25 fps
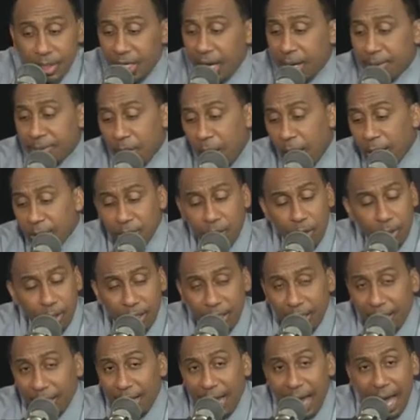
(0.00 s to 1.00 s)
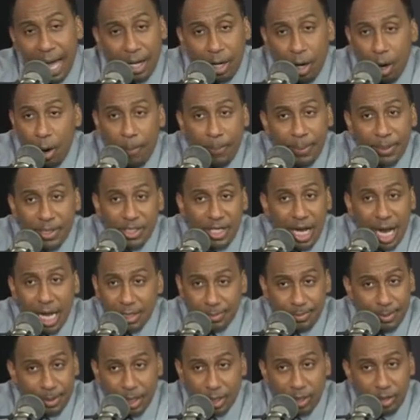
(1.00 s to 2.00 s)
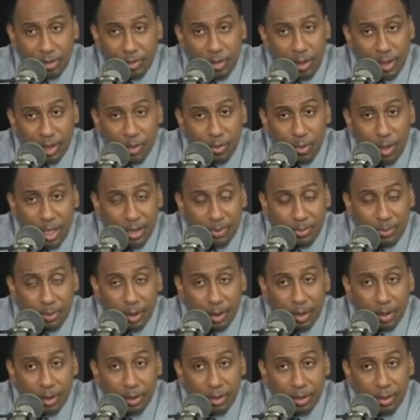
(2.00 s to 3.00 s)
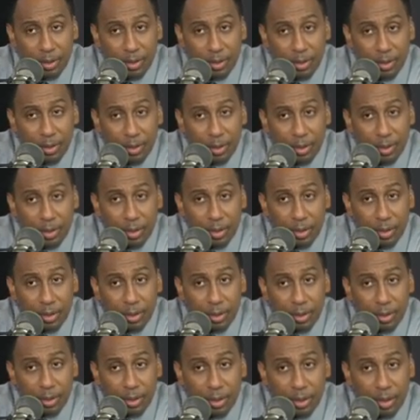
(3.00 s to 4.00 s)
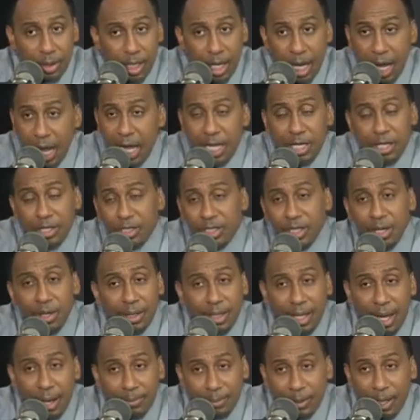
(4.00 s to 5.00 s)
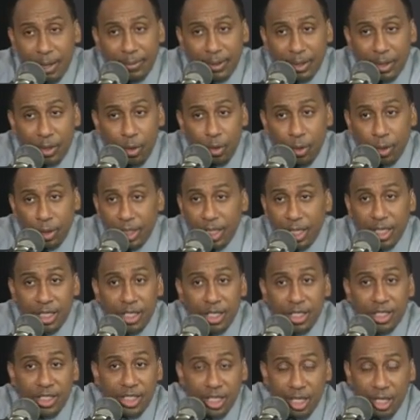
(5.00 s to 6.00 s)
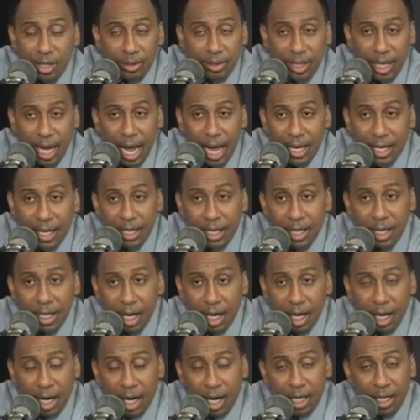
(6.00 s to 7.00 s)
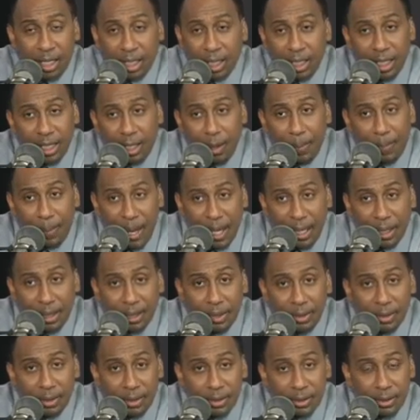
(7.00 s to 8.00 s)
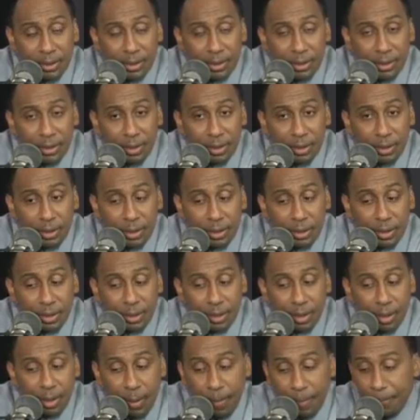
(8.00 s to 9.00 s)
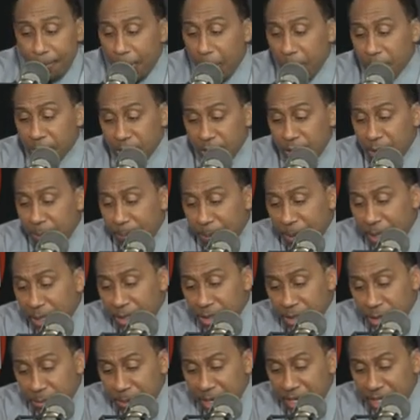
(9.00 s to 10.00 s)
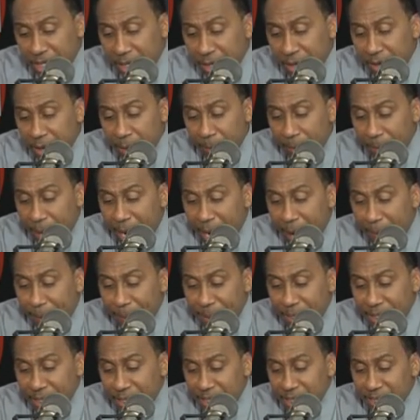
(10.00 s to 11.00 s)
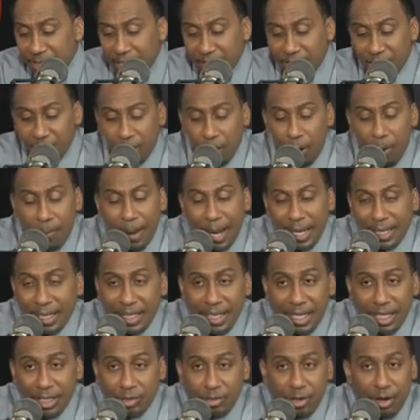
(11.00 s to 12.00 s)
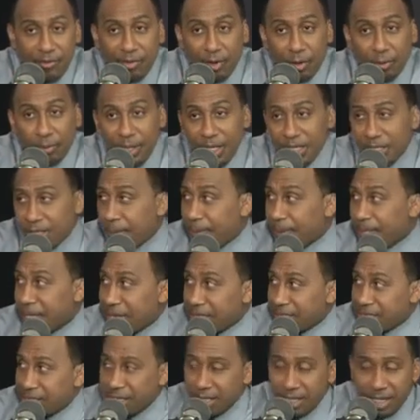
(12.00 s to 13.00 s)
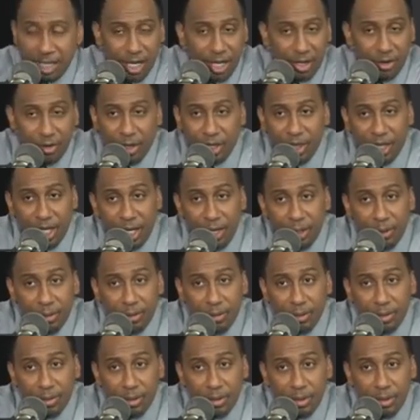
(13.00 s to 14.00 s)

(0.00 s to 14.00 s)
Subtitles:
James Harden's going to get a lot of open shots because of Russell Westbrook. And you still kept Eric Gordon, and you still got Clint Capella. Personally speaking, my opinion is they should go back and get Trevor Ariza, but that's neither here nor there.